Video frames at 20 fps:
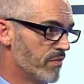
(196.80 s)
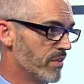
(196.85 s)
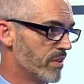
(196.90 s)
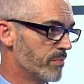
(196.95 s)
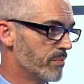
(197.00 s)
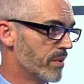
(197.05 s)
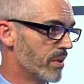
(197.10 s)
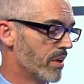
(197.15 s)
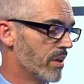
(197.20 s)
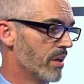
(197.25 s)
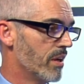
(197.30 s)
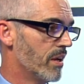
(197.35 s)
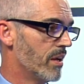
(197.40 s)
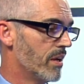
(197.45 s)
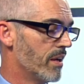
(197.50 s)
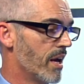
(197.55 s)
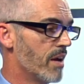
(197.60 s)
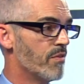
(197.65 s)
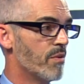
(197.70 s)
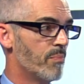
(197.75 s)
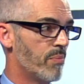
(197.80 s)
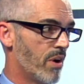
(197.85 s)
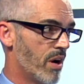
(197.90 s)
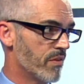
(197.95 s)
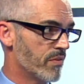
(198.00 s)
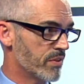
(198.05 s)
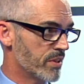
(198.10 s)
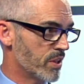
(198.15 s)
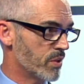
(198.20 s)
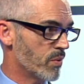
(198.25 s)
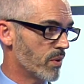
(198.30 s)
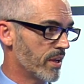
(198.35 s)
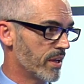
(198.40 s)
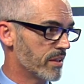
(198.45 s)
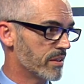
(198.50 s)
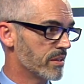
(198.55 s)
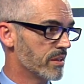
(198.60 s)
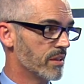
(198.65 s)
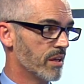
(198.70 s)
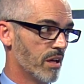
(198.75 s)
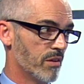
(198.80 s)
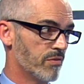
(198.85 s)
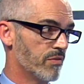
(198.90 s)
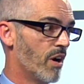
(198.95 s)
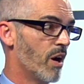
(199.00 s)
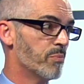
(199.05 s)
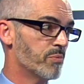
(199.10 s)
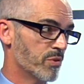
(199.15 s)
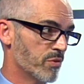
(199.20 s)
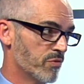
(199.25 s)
them have a poverty rate of up to